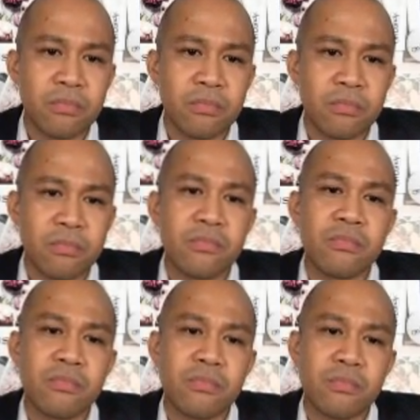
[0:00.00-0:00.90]

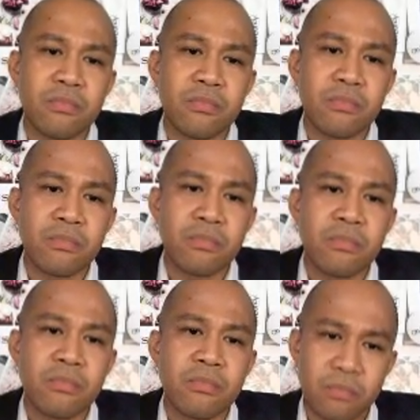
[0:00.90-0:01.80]

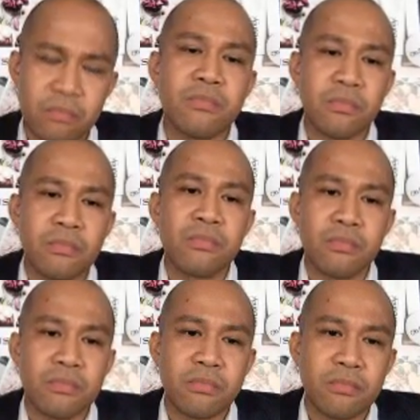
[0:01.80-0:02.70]

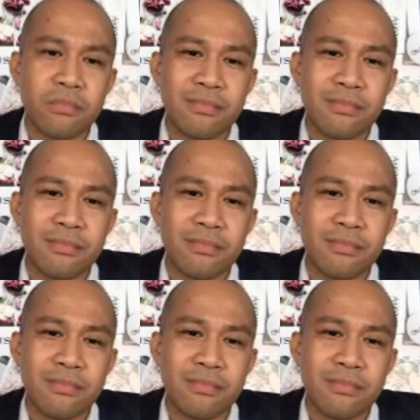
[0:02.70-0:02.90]
(not speaking)